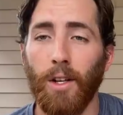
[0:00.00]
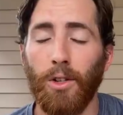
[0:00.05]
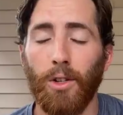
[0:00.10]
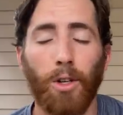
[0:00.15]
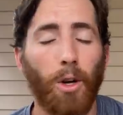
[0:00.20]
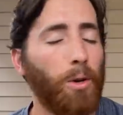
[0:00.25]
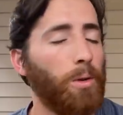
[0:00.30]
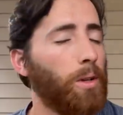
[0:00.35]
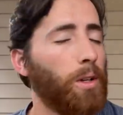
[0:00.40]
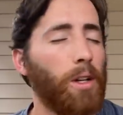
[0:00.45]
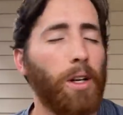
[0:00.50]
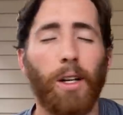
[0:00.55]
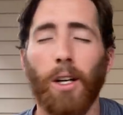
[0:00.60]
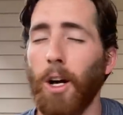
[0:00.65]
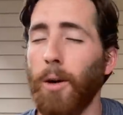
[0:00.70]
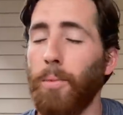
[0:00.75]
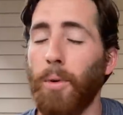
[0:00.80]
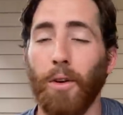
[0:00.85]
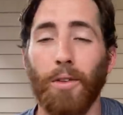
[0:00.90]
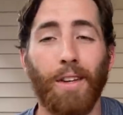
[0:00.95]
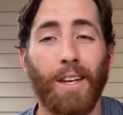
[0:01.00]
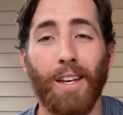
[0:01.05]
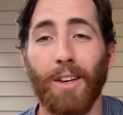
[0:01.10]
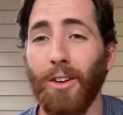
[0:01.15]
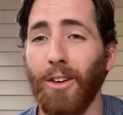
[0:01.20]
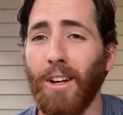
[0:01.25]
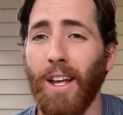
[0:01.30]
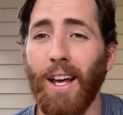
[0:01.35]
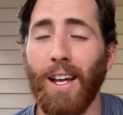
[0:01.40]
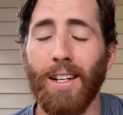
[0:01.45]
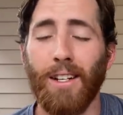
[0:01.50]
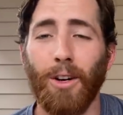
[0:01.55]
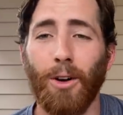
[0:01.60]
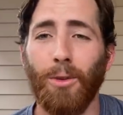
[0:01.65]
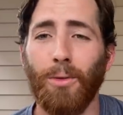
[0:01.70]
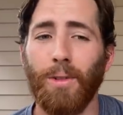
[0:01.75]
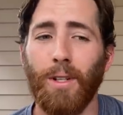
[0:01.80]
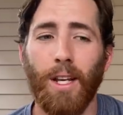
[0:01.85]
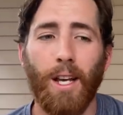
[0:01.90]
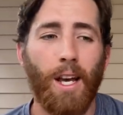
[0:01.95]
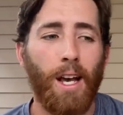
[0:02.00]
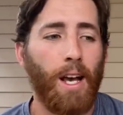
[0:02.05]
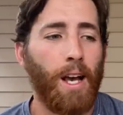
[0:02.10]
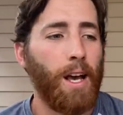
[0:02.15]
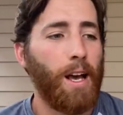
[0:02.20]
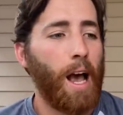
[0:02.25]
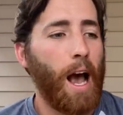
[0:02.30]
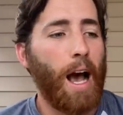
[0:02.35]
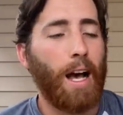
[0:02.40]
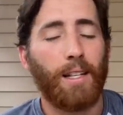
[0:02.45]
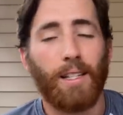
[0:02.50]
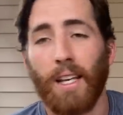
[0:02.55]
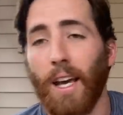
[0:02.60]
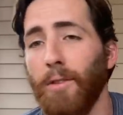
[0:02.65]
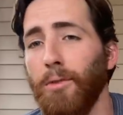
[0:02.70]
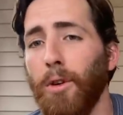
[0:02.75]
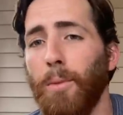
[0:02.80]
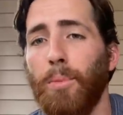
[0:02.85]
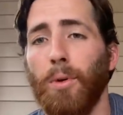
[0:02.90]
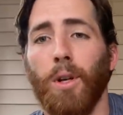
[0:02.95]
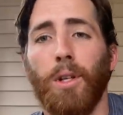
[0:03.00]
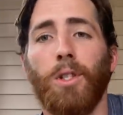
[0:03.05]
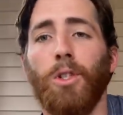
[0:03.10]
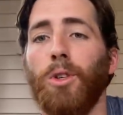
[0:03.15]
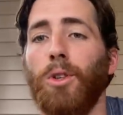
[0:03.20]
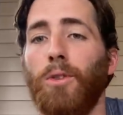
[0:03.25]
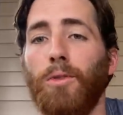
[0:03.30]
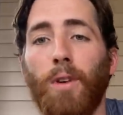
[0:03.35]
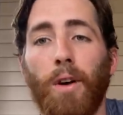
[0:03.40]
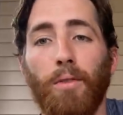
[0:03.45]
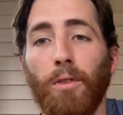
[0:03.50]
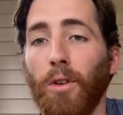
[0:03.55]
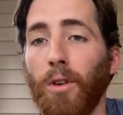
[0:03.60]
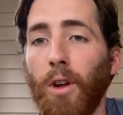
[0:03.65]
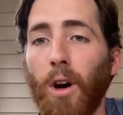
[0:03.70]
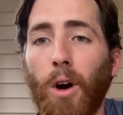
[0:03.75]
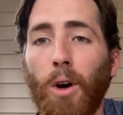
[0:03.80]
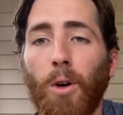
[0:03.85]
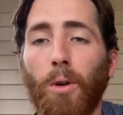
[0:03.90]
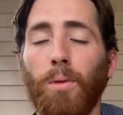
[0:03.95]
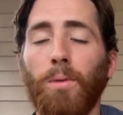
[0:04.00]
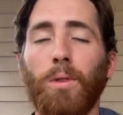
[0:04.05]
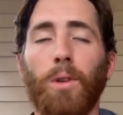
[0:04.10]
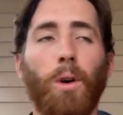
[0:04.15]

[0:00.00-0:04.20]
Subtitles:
Don't look up on the internet. Don't ask every preacher you've ever known.